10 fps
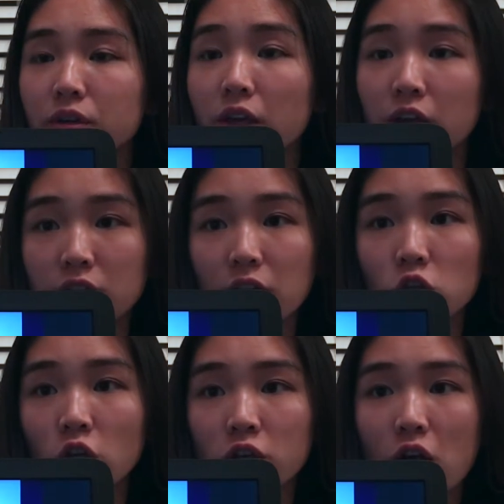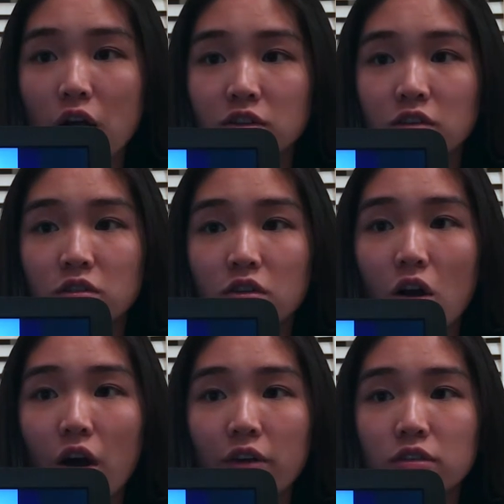In addition, toxins
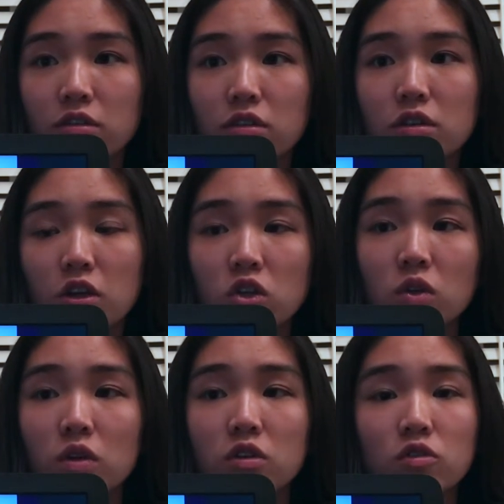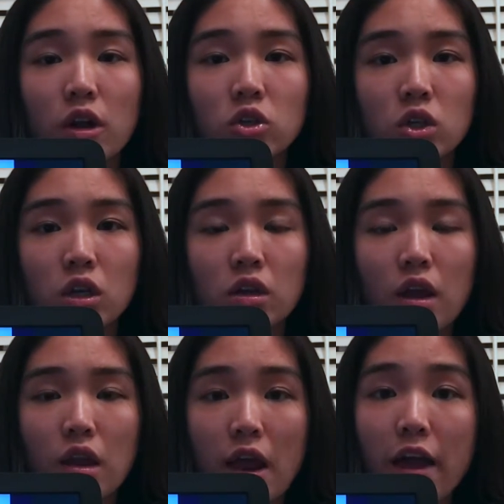cause tissue
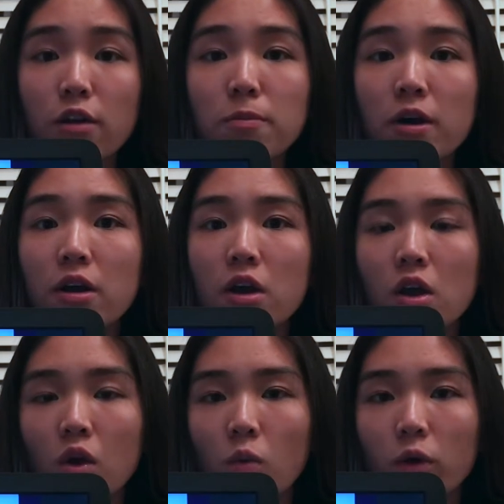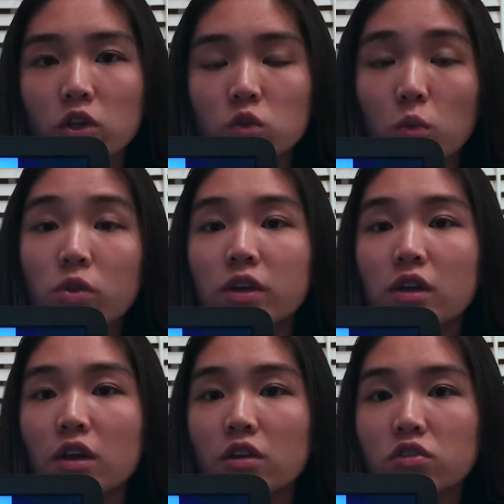destruction and edema, which will
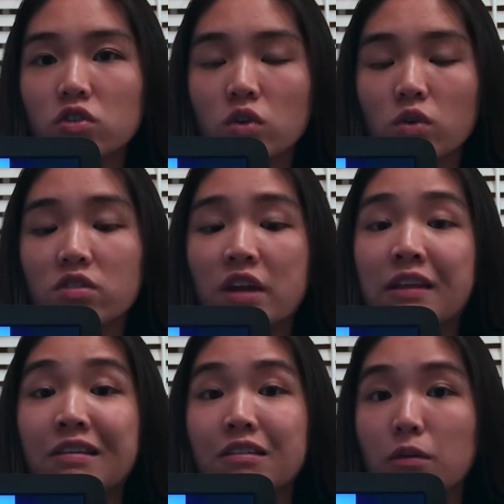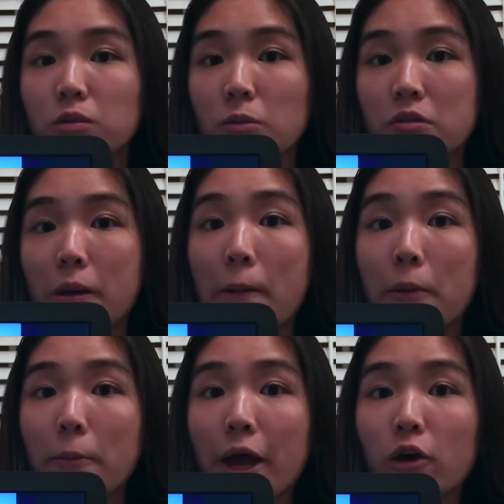lead us to the signs and symptoms that I'm
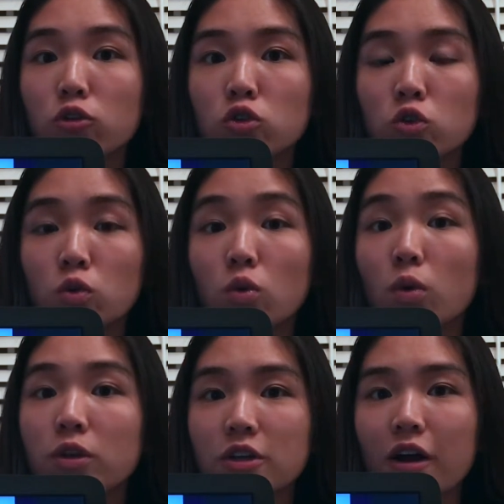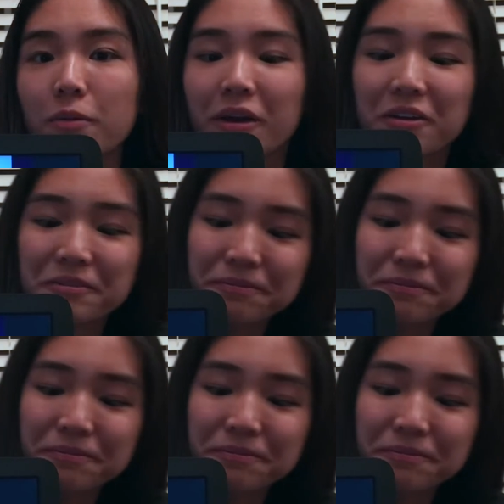about to talk about.